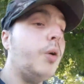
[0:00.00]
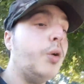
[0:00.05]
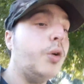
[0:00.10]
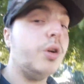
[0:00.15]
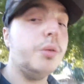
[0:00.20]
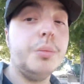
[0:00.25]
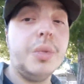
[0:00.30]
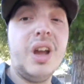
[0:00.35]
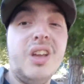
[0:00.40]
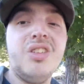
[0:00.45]

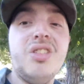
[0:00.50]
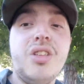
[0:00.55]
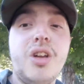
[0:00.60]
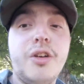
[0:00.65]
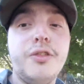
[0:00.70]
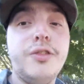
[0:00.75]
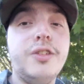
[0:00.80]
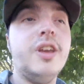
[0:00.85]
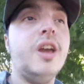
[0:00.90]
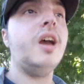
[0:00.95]
ordered my
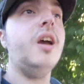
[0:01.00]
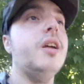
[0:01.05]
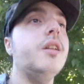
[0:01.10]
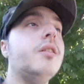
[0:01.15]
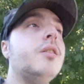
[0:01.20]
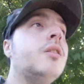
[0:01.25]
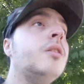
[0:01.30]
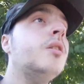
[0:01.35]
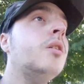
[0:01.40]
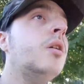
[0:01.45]
stuff yet
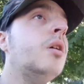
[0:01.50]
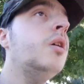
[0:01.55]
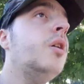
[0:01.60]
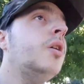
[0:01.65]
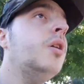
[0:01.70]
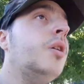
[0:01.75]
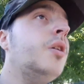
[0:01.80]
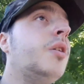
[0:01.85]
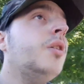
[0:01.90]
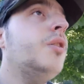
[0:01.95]

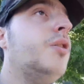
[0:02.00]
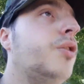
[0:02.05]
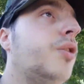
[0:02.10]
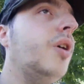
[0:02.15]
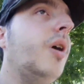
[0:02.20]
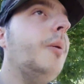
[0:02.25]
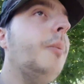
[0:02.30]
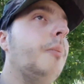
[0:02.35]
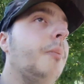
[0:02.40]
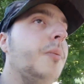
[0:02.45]

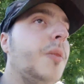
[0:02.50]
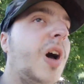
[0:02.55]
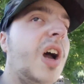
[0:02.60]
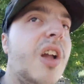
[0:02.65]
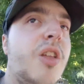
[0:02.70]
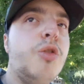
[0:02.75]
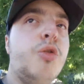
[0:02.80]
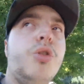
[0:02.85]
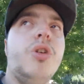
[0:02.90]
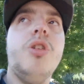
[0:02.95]
from
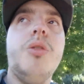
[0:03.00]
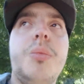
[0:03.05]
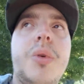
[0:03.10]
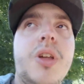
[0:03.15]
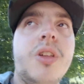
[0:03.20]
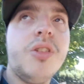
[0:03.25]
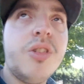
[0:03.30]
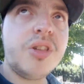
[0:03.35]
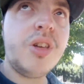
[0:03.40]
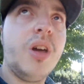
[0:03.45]
last
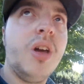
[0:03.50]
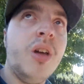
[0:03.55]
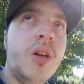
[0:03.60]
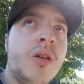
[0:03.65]
Christmas.